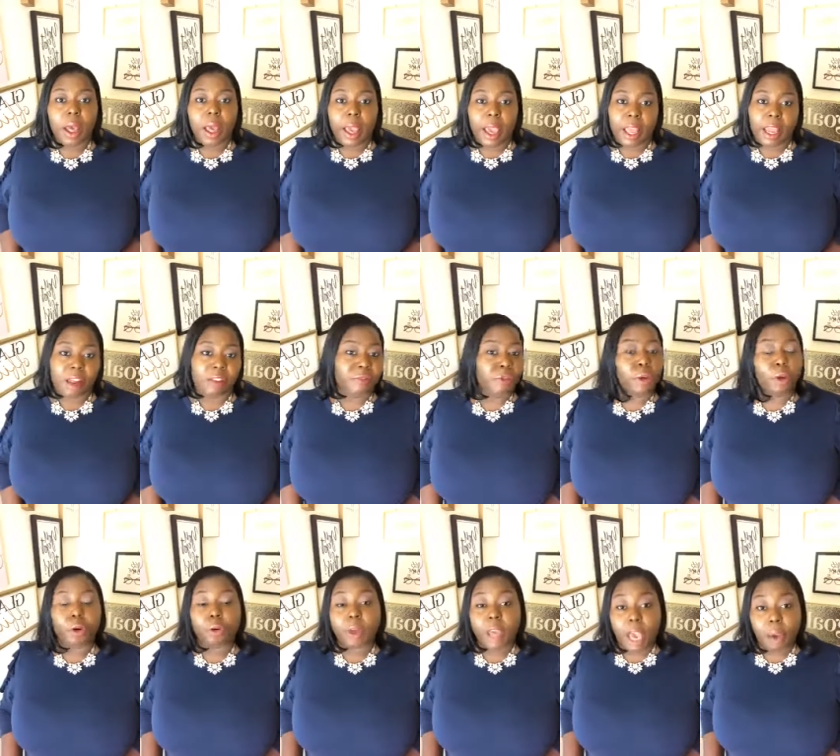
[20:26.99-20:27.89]
And if you're
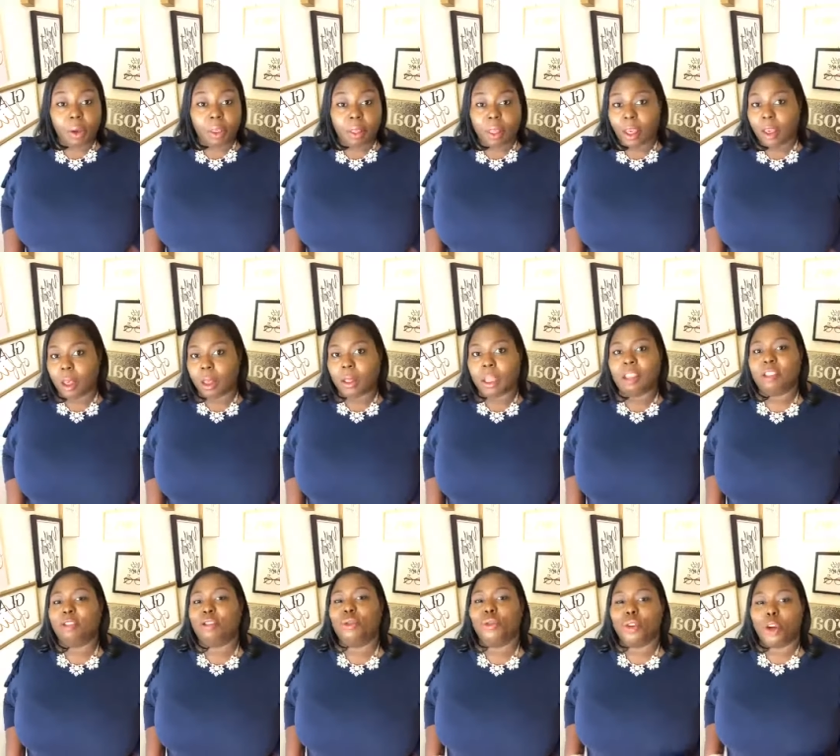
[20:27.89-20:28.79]
okay with that, at
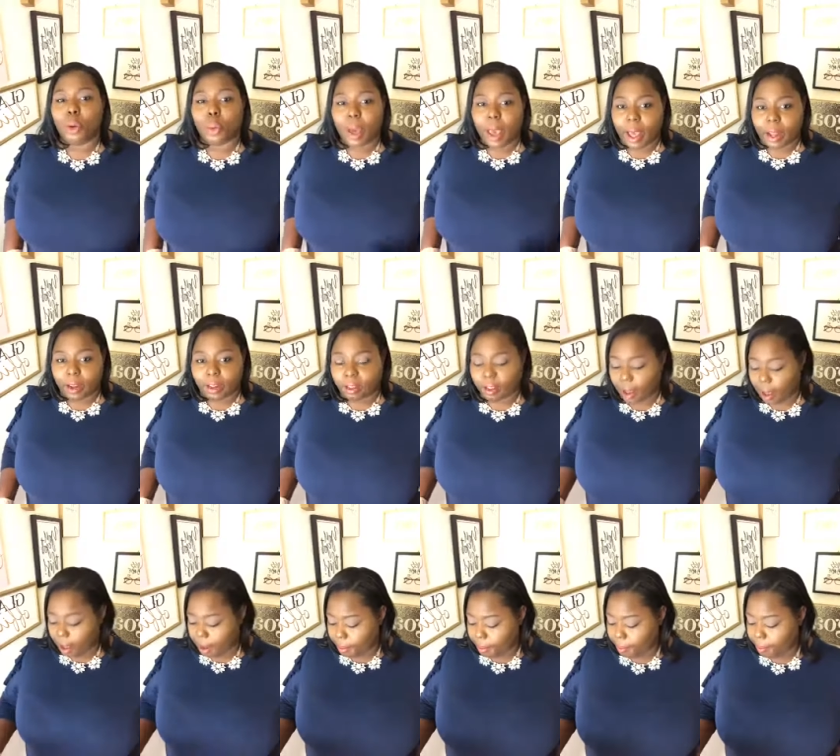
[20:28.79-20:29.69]
least you know ahead of
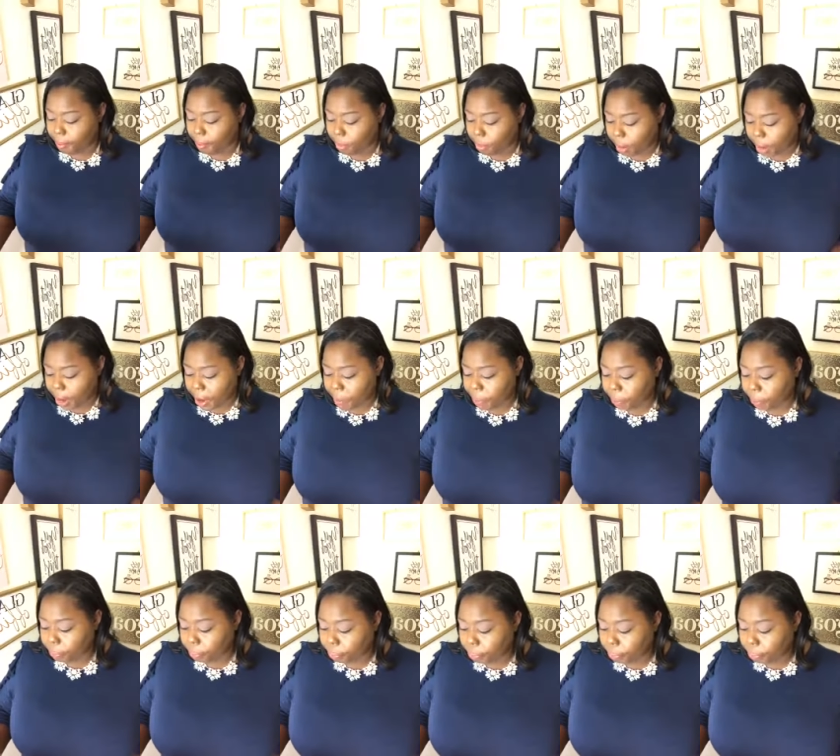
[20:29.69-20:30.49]
time, right?